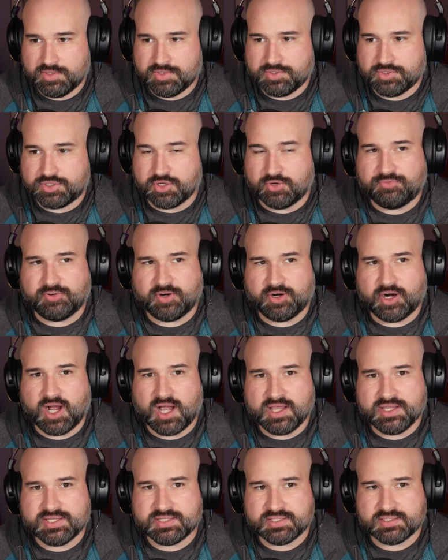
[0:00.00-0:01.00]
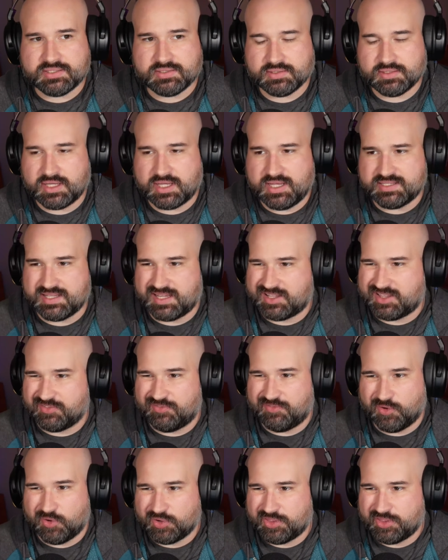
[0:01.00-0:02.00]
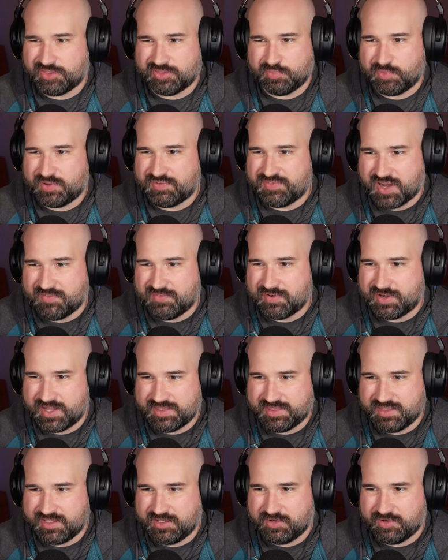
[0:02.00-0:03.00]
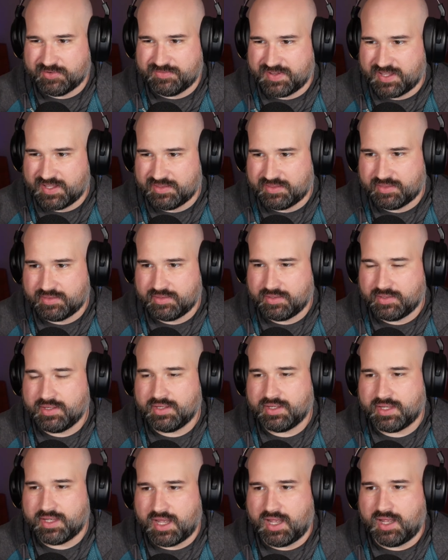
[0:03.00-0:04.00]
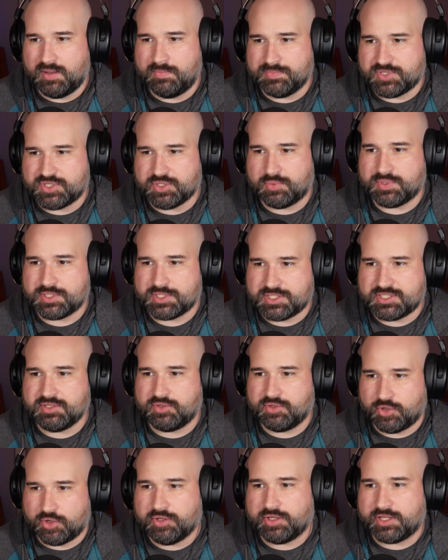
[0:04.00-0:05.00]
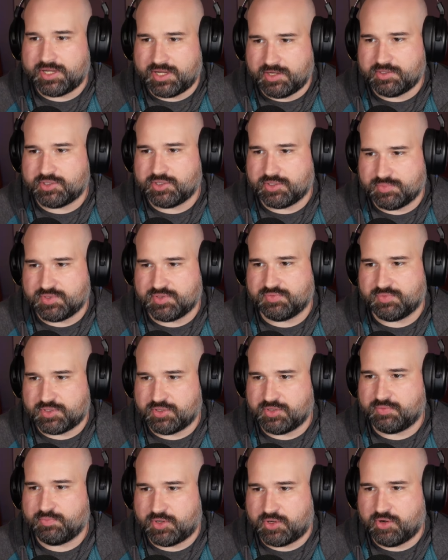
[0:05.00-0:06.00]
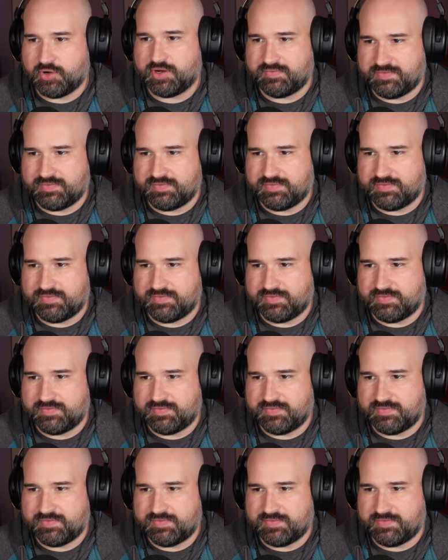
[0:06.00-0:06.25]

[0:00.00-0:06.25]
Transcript: So for us, he's like the fourth we've covered, I think, or fifth. Um, so we're still early in terms of retur- recurring mm.